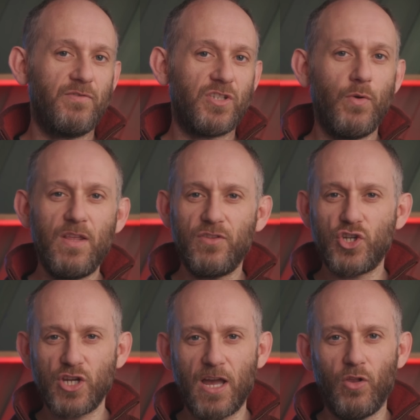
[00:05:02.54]
So in the
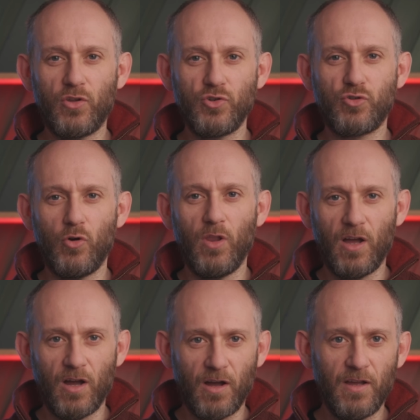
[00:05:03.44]
shell, Control
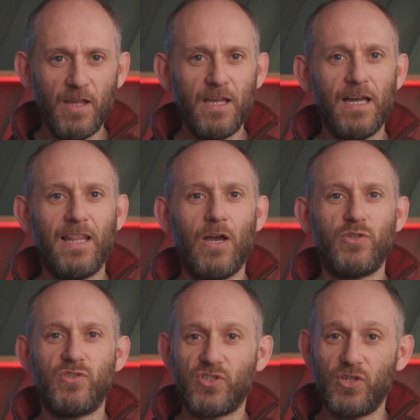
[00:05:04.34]
R allows
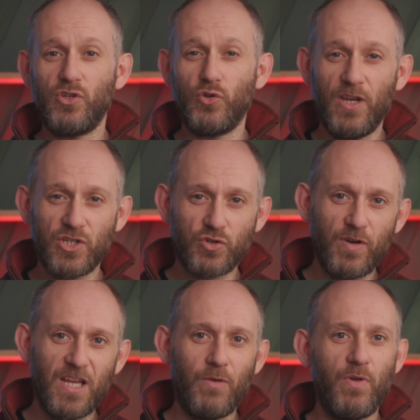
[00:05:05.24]
you to search your
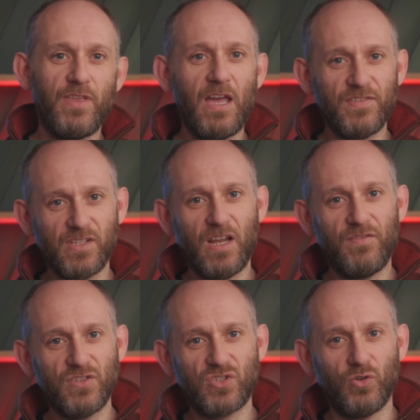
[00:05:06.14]
history, and with SZF
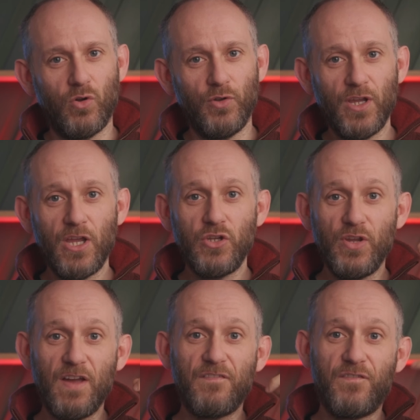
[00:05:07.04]
installed, you get